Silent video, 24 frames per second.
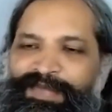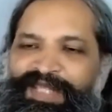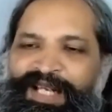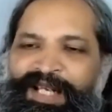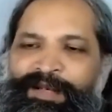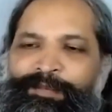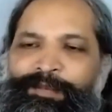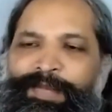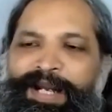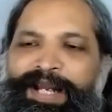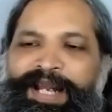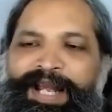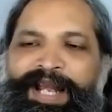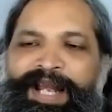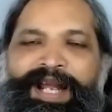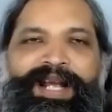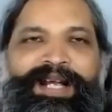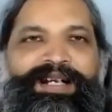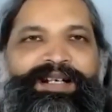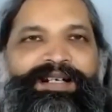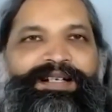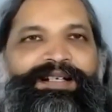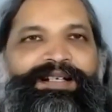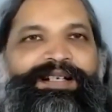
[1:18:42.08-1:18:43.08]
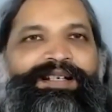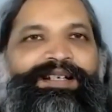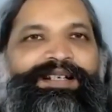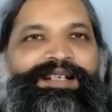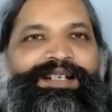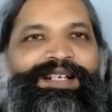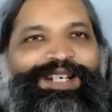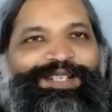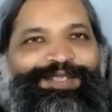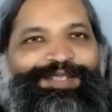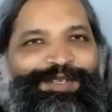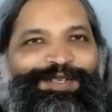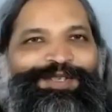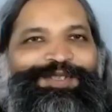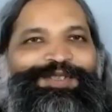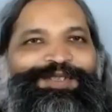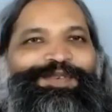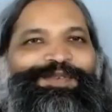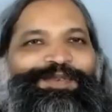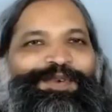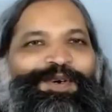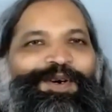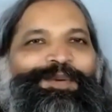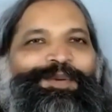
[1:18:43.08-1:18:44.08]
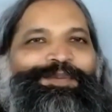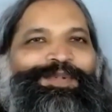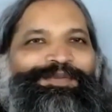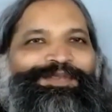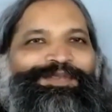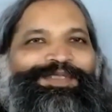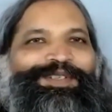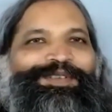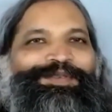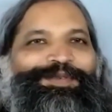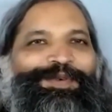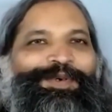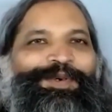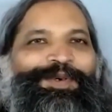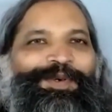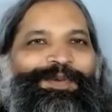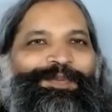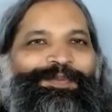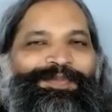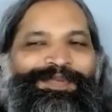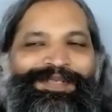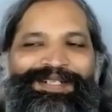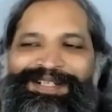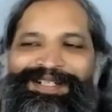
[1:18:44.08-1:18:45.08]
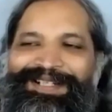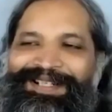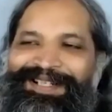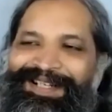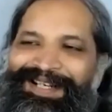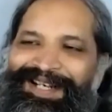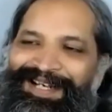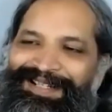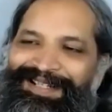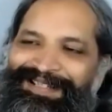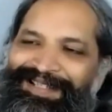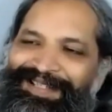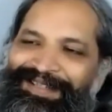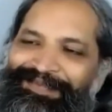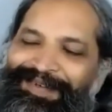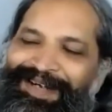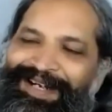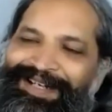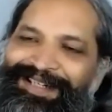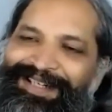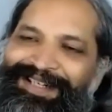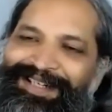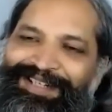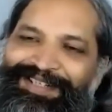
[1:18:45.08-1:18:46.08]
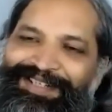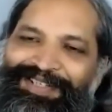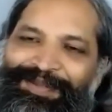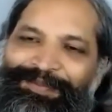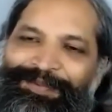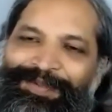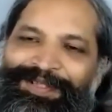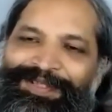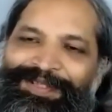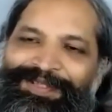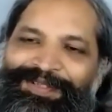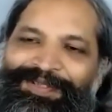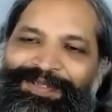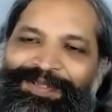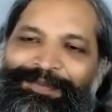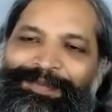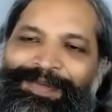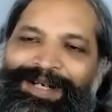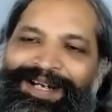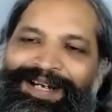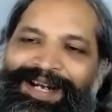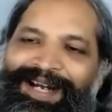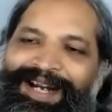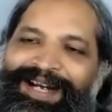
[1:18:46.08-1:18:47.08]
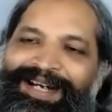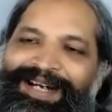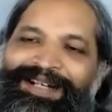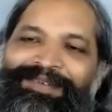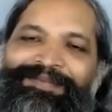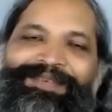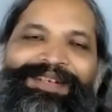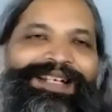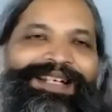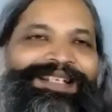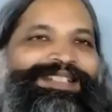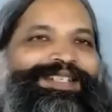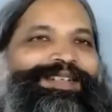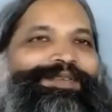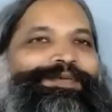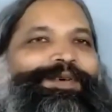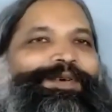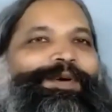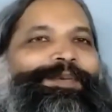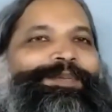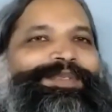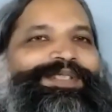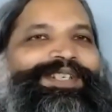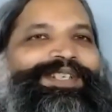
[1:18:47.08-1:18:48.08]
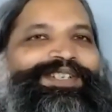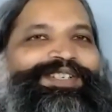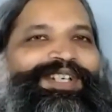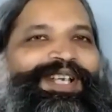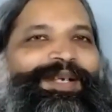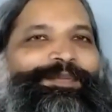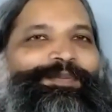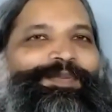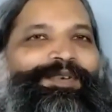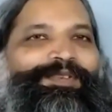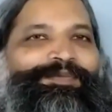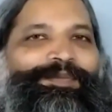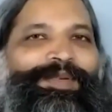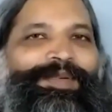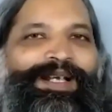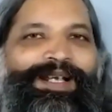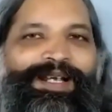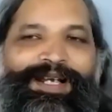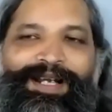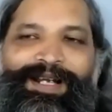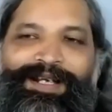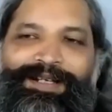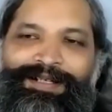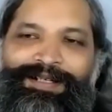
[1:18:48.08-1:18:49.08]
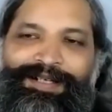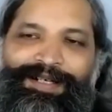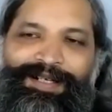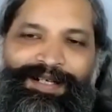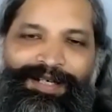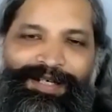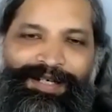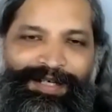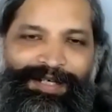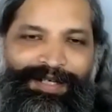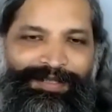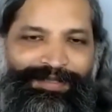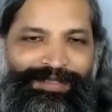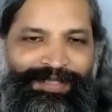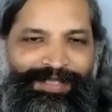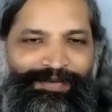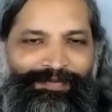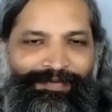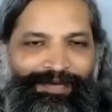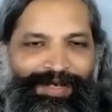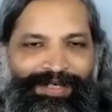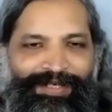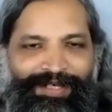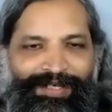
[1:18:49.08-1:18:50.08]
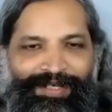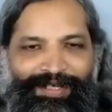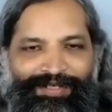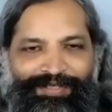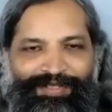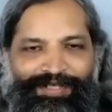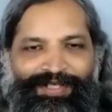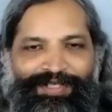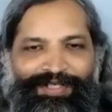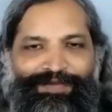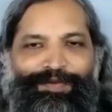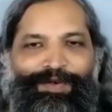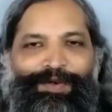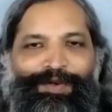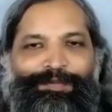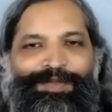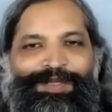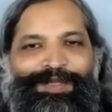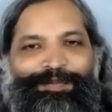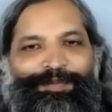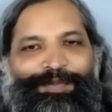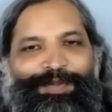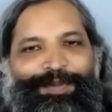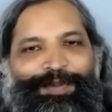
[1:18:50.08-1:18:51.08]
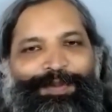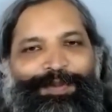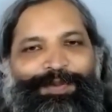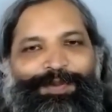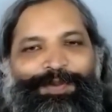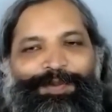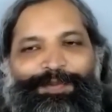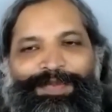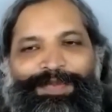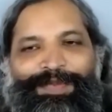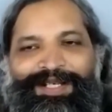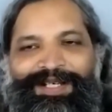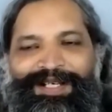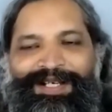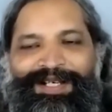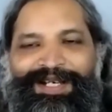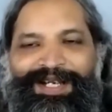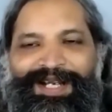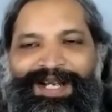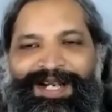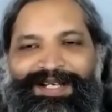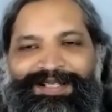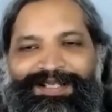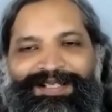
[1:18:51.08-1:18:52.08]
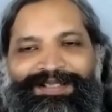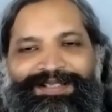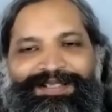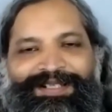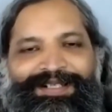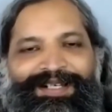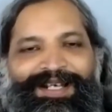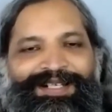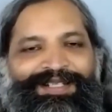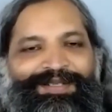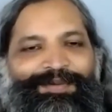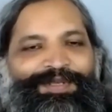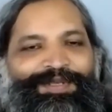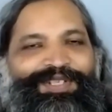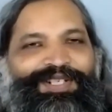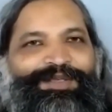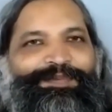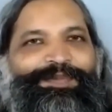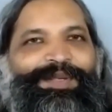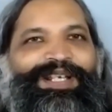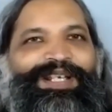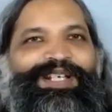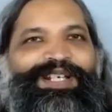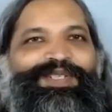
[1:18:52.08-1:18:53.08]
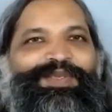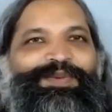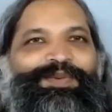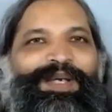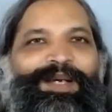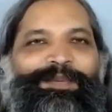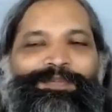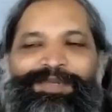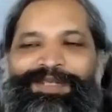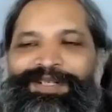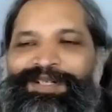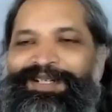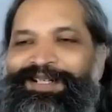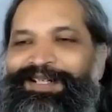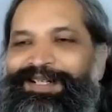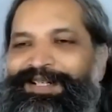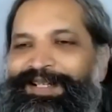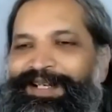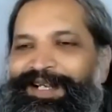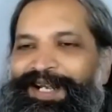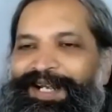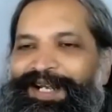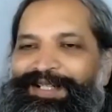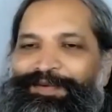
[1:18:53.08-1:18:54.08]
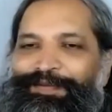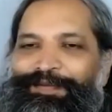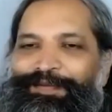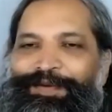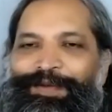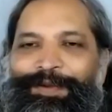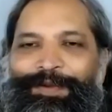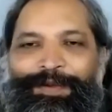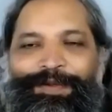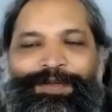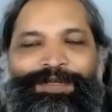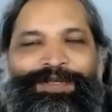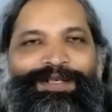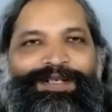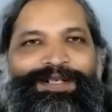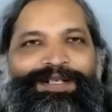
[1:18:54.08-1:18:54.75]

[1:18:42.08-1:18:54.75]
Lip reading: my hand is also formed of the foam, and the divine energy works through my hand, even as it forms the shape of my hand. The divine energy has formed the broom, and then the dust which is being swept, and the floor.